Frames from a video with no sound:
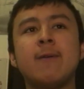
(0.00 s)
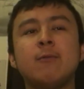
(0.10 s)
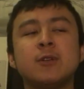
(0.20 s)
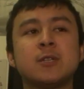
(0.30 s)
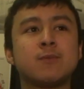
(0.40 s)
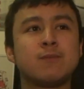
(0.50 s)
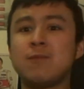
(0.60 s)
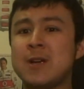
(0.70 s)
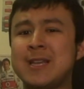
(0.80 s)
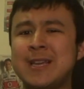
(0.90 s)
was
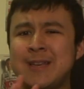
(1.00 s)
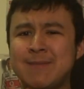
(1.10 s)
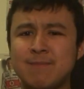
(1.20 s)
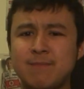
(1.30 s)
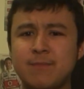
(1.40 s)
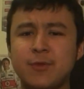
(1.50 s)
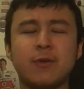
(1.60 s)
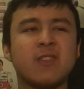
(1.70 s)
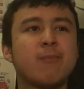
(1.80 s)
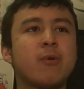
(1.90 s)
really sort
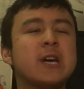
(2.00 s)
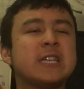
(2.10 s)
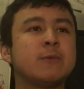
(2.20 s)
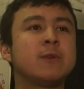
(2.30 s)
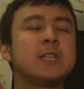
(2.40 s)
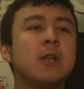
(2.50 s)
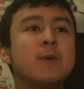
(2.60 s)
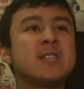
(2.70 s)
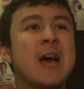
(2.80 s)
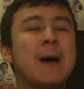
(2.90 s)
of surprising was
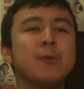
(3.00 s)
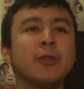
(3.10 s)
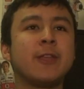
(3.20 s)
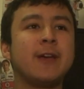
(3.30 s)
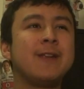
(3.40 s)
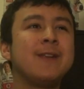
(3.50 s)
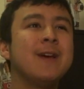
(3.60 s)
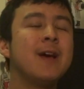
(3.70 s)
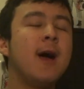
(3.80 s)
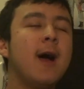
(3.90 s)
Lewis Hamilton
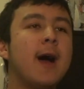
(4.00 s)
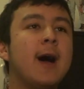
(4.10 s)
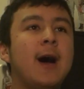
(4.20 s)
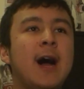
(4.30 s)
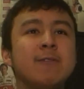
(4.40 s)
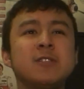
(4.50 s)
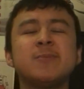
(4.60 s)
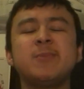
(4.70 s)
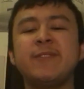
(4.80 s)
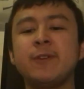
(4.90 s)
having
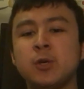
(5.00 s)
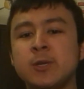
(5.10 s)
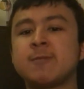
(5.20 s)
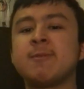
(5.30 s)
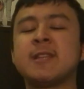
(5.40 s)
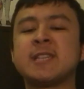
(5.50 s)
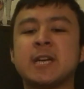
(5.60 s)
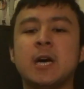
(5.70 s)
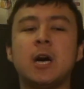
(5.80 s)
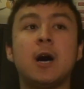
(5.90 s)
some difficulties with his
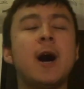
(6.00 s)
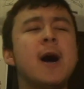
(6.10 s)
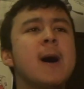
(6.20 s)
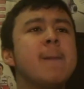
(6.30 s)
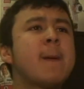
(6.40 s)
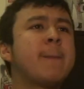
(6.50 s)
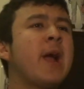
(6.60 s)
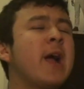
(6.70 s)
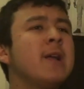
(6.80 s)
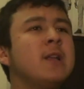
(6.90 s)
car.
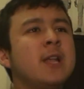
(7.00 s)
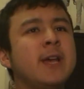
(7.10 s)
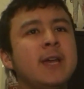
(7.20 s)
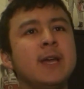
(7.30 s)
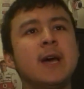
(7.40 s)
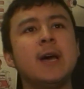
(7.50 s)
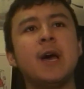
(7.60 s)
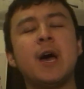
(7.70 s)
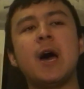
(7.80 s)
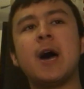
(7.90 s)
Apparently
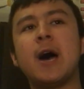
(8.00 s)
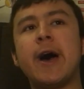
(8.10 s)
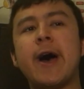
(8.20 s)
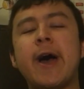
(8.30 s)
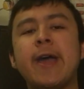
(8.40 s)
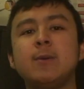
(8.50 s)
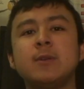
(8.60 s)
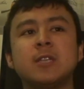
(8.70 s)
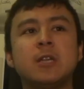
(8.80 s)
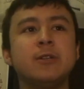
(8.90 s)
he
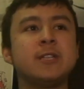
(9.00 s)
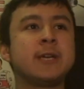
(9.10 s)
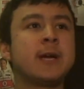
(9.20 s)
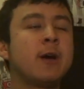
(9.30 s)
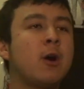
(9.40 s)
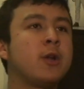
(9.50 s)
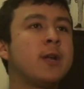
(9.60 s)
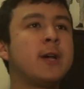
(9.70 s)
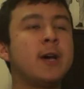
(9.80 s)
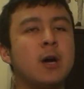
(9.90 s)
was losing it on
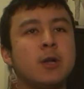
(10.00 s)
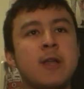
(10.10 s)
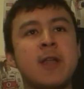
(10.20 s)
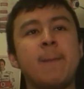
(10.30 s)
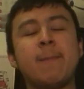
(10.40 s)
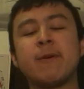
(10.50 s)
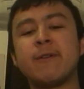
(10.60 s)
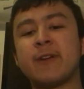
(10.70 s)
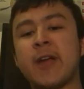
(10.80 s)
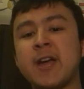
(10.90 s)
a number
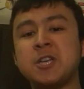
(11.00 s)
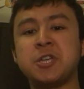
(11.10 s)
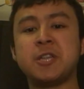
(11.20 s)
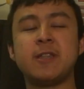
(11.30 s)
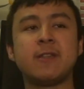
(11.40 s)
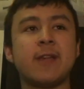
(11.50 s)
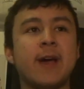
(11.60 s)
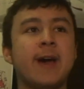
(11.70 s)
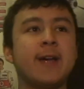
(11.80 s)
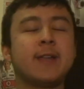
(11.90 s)
of occasions,
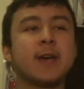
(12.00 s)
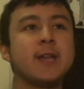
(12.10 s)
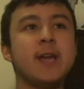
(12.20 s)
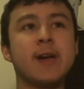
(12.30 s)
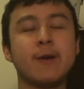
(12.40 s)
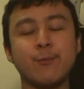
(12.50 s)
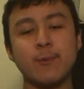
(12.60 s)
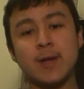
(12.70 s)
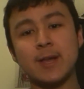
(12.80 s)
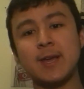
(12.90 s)
and yeah,
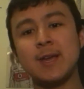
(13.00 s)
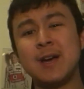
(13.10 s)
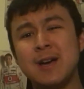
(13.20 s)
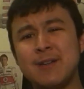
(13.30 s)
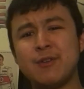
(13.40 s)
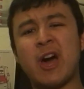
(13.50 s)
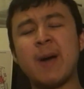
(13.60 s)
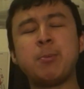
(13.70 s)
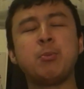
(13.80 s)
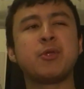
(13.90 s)
really not
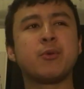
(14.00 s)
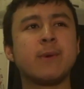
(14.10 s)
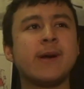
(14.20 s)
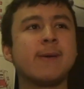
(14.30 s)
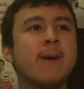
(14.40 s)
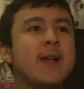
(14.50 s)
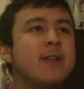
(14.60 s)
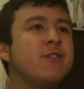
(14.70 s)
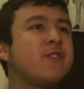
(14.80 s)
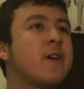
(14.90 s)
happy with the rear
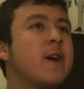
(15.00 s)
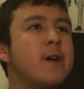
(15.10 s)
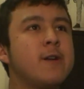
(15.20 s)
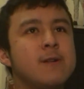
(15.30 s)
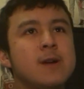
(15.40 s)
end. So